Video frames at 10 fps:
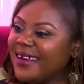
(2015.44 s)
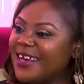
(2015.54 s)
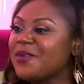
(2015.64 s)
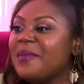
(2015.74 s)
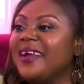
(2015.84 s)

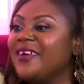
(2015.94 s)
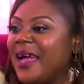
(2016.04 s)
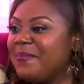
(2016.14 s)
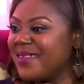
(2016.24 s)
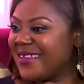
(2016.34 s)
Ishmael
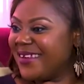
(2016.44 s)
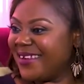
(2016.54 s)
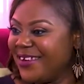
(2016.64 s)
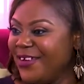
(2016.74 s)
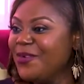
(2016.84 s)

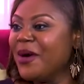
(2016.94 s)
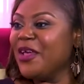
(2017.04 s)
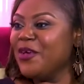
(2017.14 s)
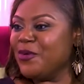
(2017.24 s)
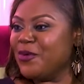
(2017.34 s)
Yamson, yes. you are
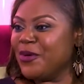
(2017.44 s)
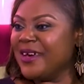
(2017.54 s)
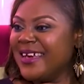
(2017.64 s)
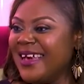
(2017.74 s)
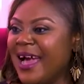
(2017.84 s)
you.
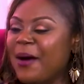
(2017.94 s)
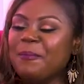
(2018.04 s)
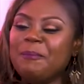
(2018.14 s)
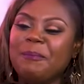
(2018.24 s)
Yes.